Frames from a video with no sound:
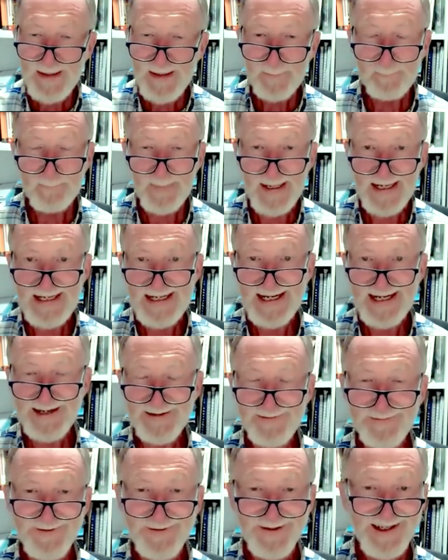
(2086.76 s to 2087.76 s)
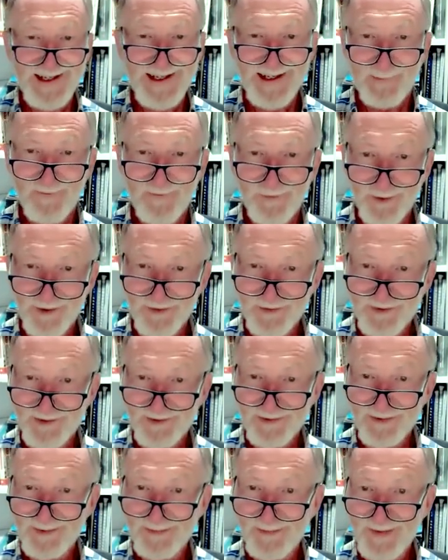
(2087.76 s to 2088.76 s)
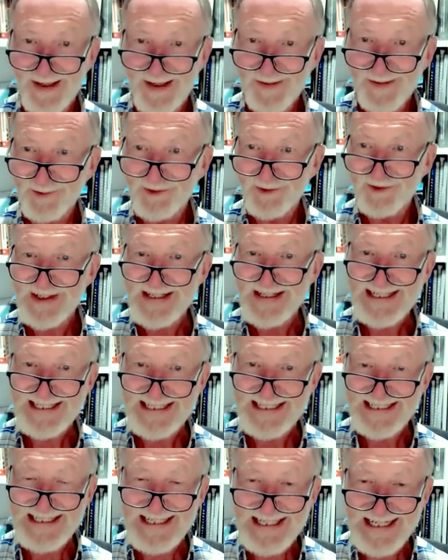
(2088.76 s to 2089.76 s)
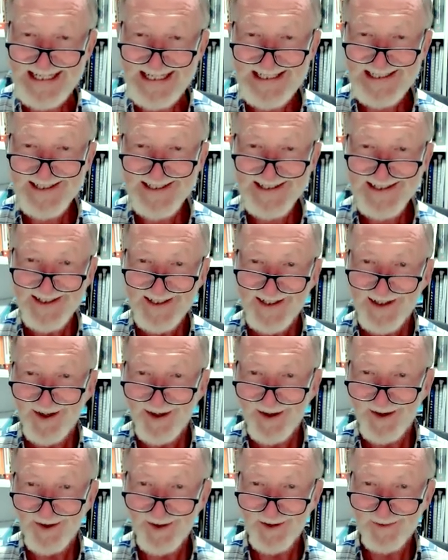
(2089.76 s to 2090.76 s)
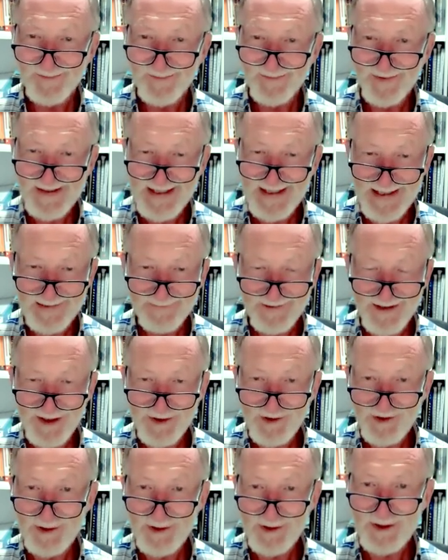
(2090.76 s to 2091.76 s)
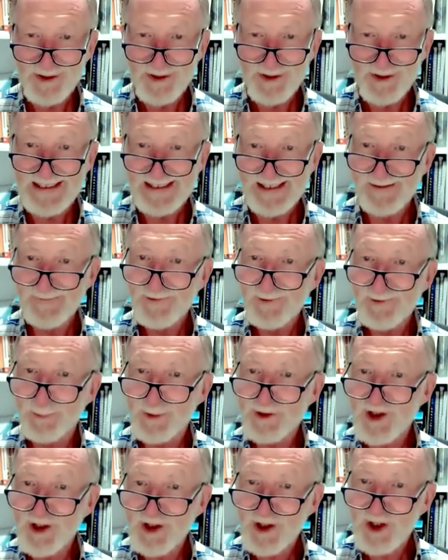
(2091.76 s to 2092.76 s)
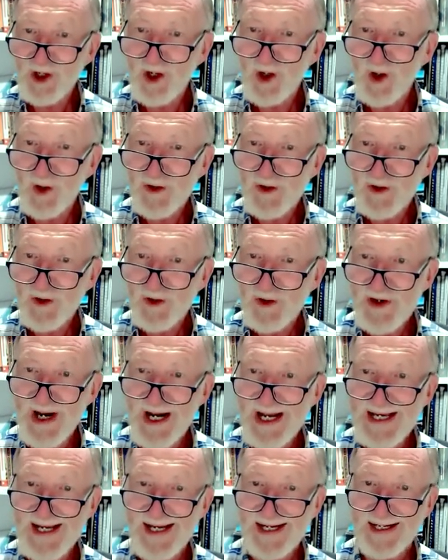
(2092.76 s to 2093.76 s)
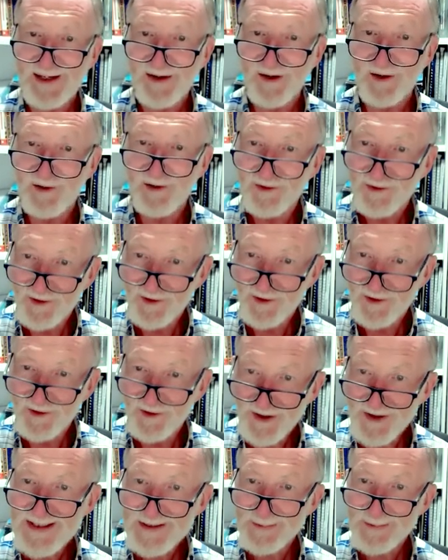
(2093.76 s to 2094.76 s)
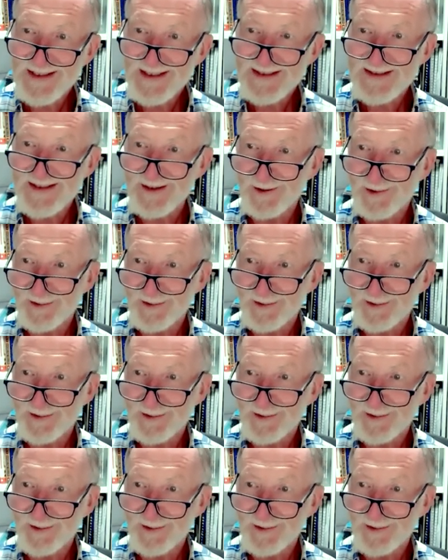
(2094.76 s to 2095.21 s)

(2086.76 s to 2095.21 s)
may have for instance, 5 or 6 sets of heavier duty gloves, which are cotton lined, so you don't sweat so